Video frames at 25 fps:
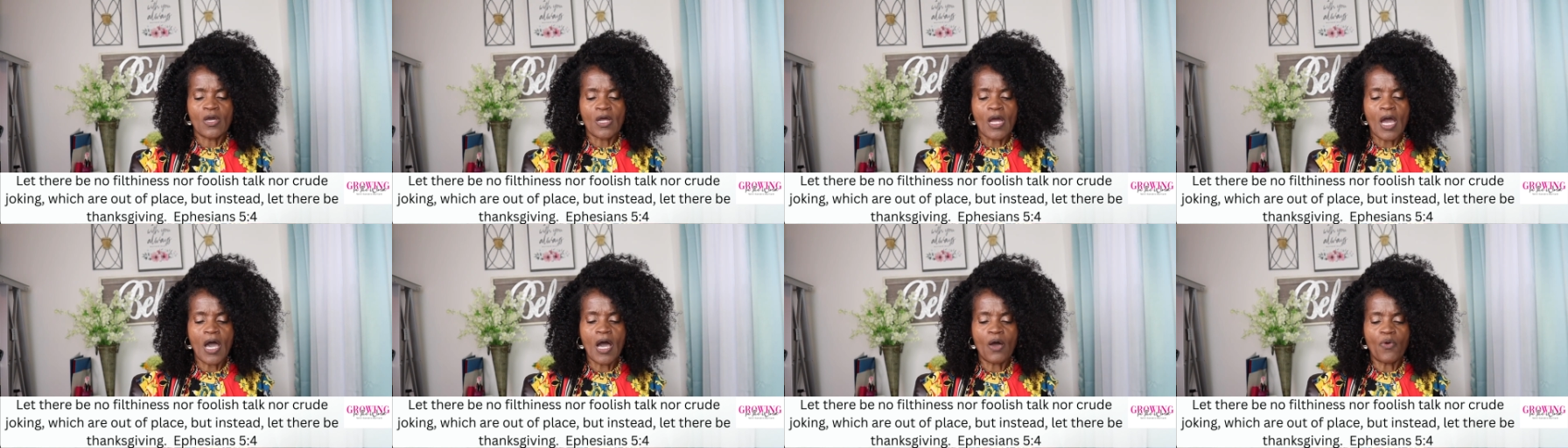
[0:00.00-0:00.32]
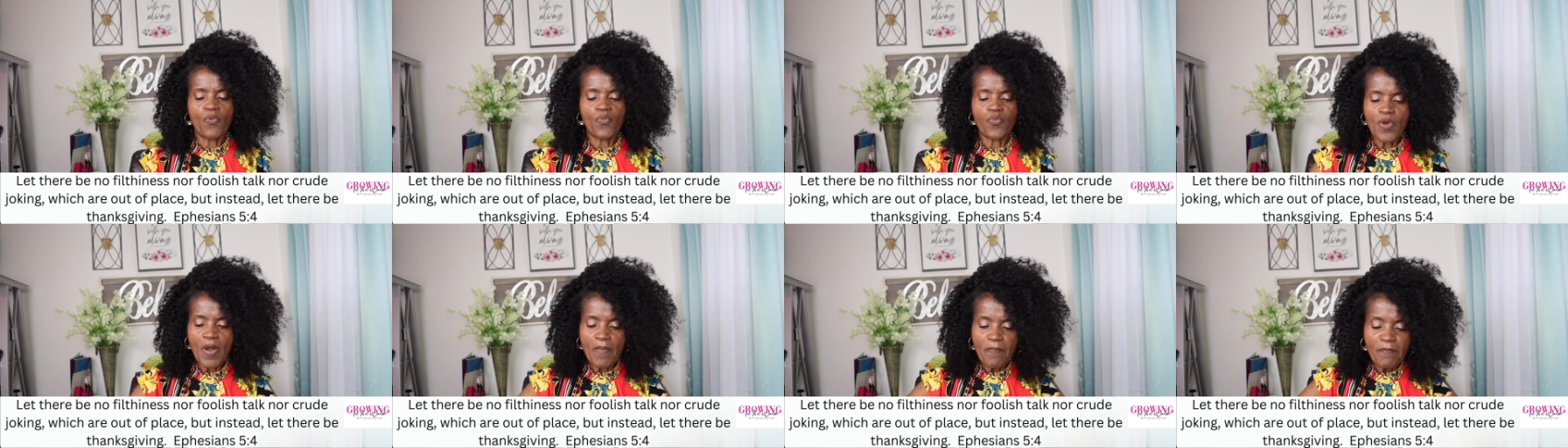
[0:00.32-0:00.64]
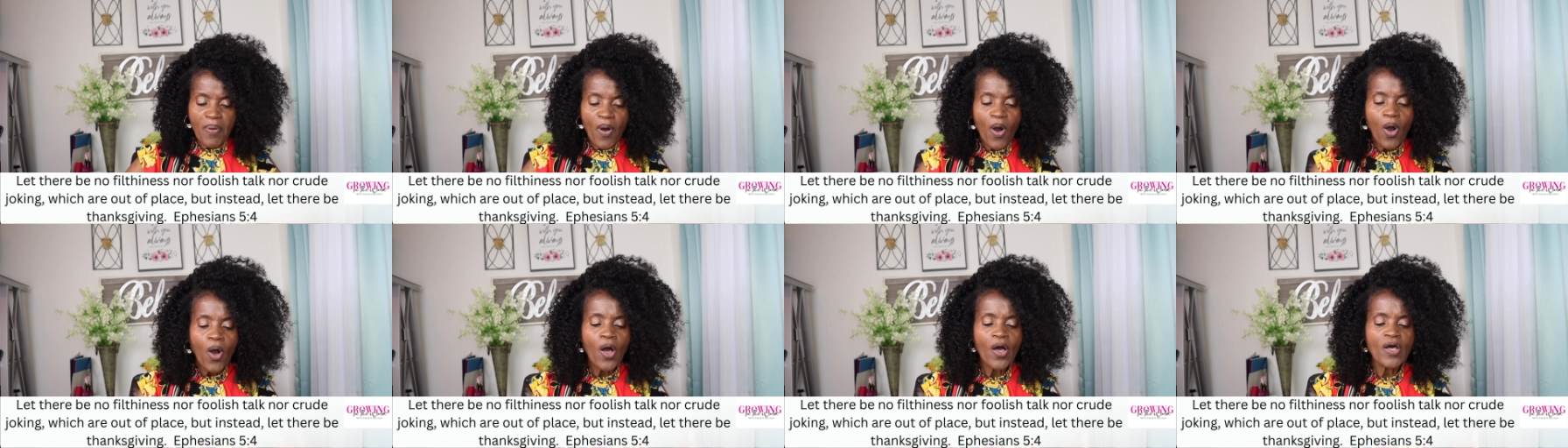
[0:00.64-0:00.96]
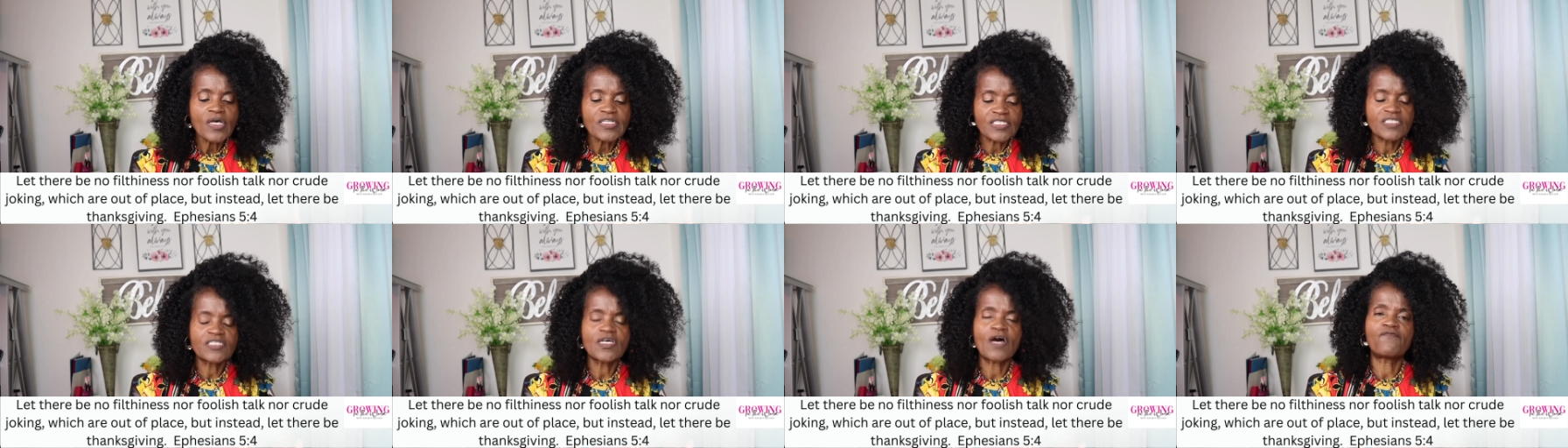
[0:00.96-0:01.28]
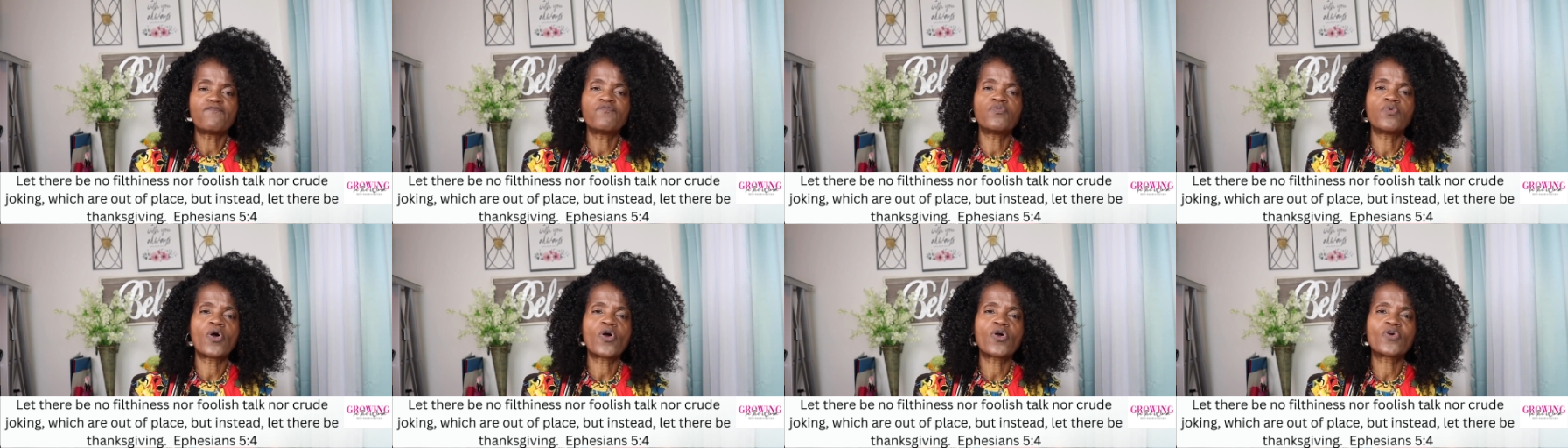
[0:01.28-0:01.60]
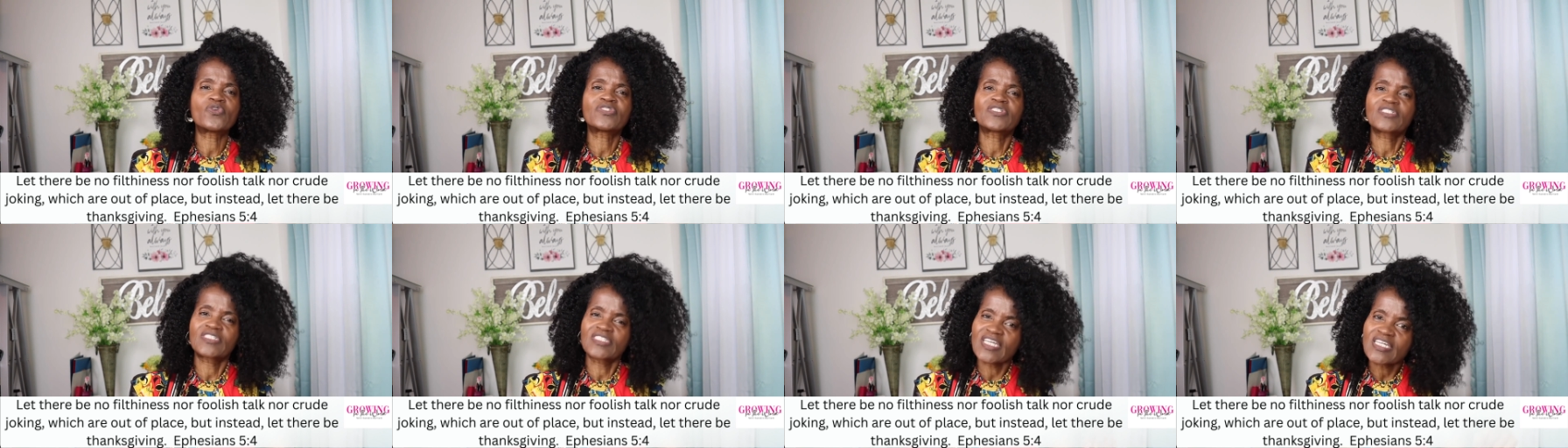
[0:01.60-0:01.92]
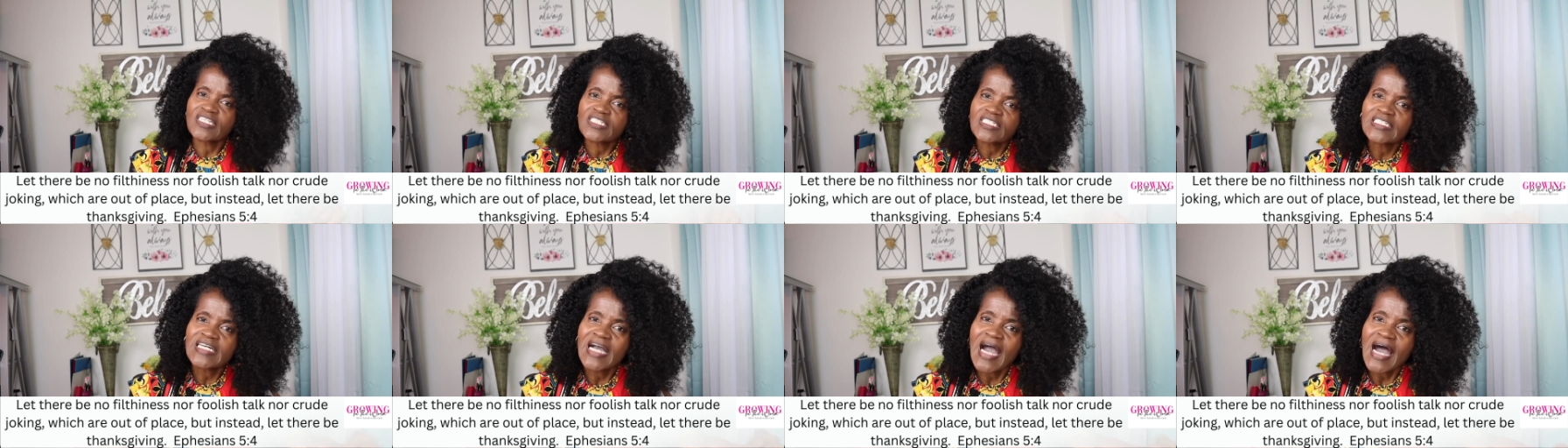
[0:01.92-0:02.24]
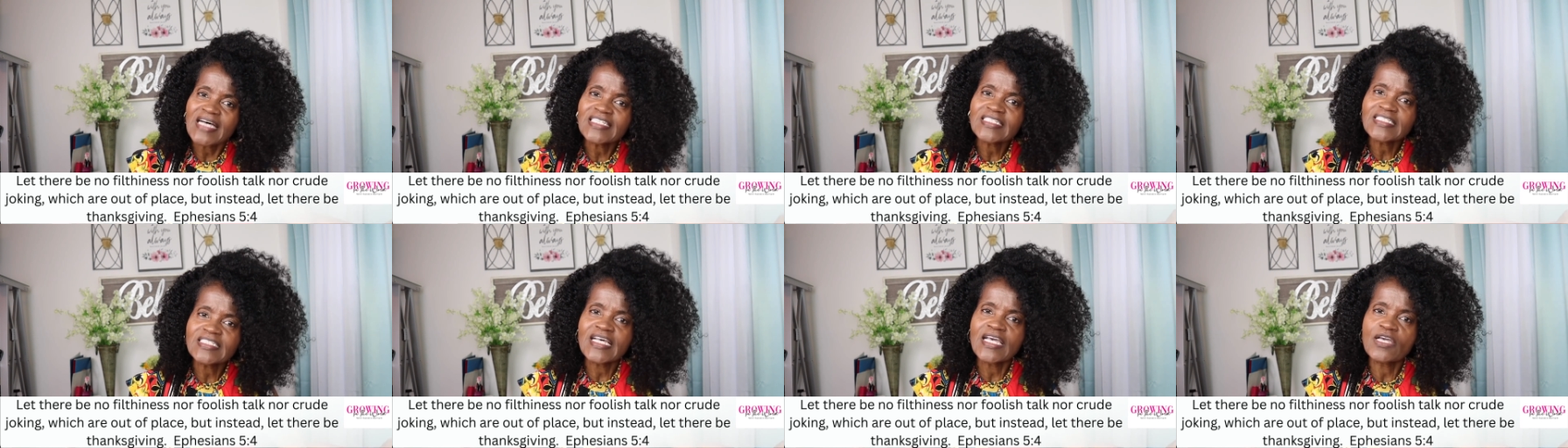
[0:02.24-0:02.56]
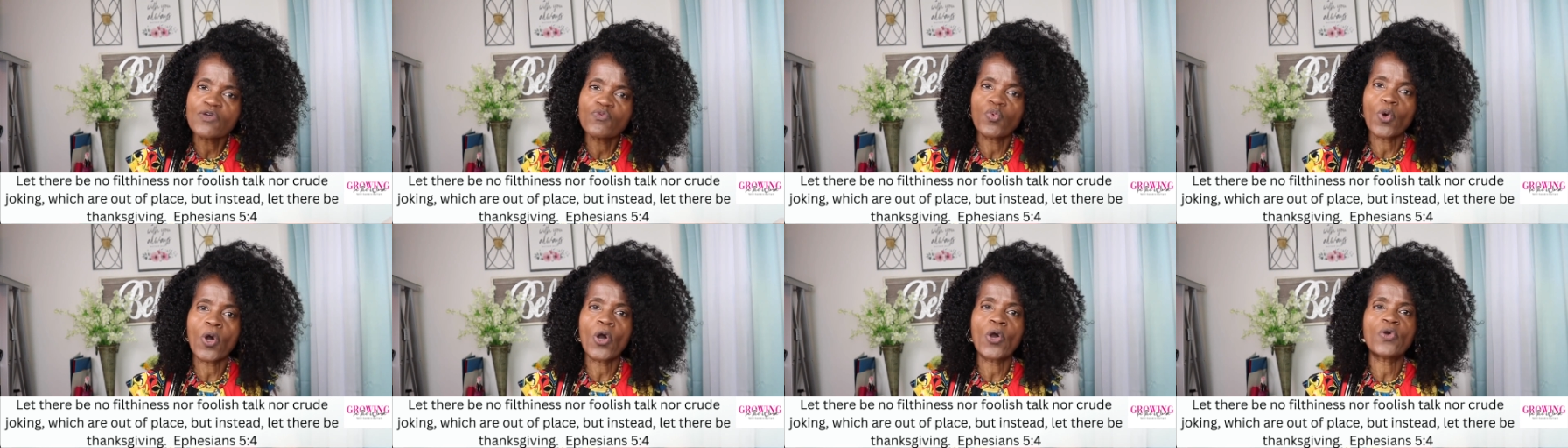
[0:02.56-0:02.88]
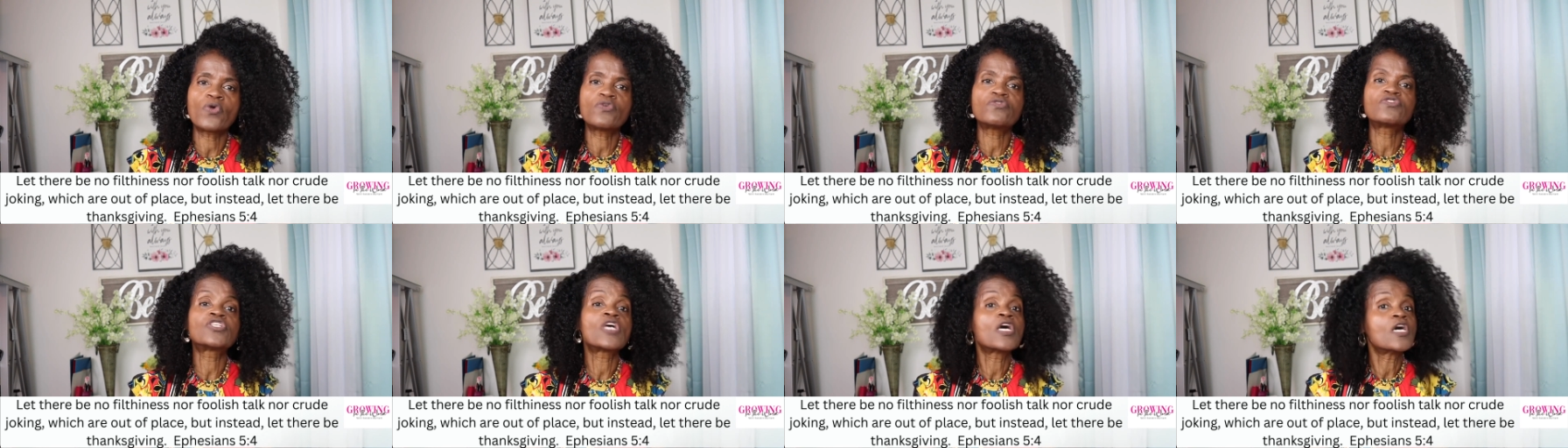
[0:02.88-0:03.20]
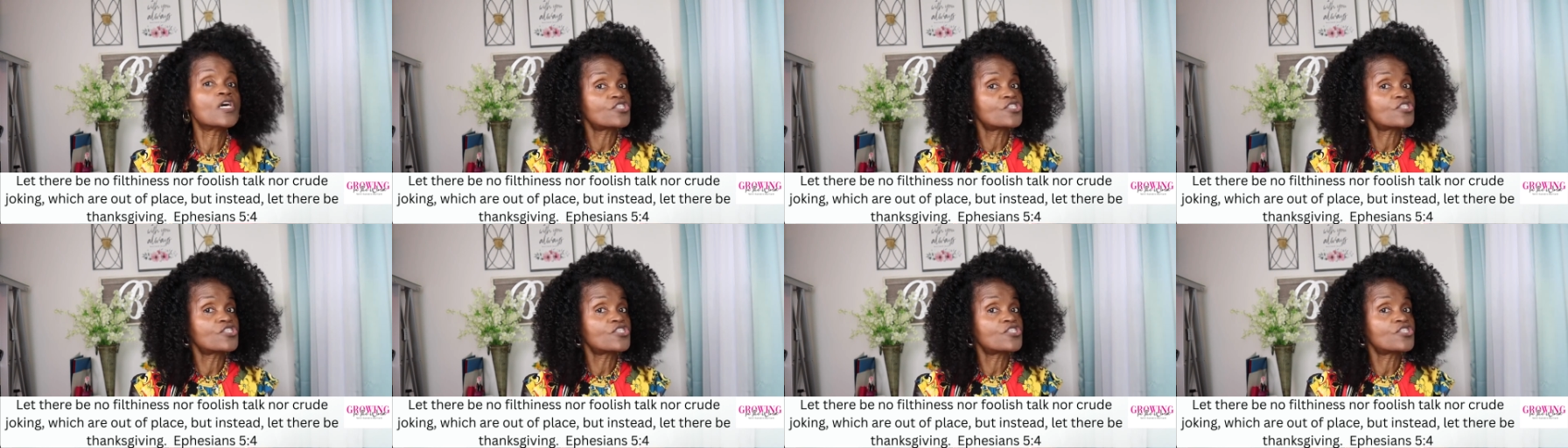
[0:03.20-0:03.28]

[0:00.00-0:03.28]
Uh, repulsive words, disgusting words